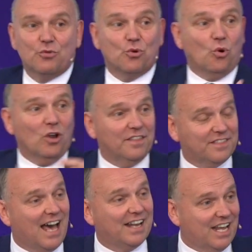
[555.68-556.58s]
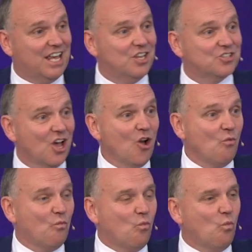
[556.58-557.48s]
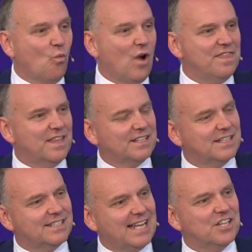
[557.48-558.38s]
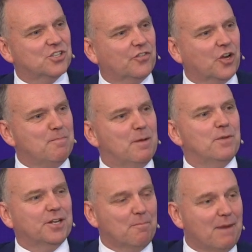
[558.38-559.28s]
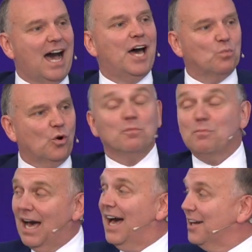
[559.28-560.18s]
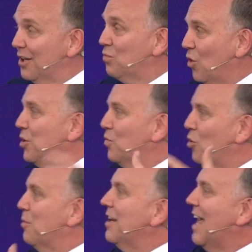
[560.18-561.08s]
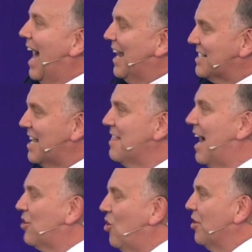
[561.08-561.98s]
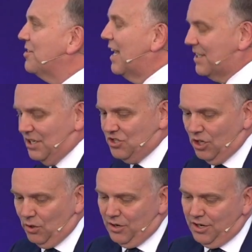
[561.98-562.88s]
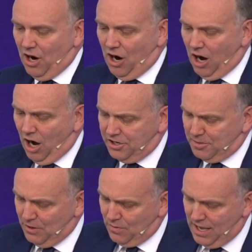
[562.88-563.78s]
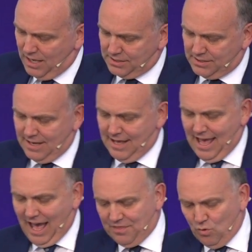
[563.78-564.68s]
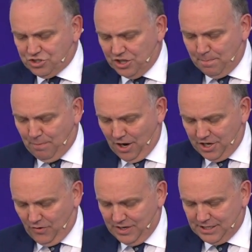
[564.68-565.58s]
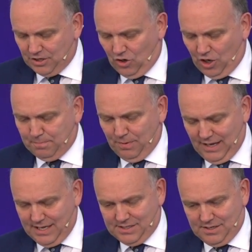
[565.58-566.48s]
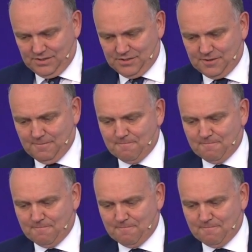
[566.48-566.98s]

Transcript: role, and that is in the sense of commitment to one man and one woman, and it's in that context that children are to be raised. And those are the boundaries that God places.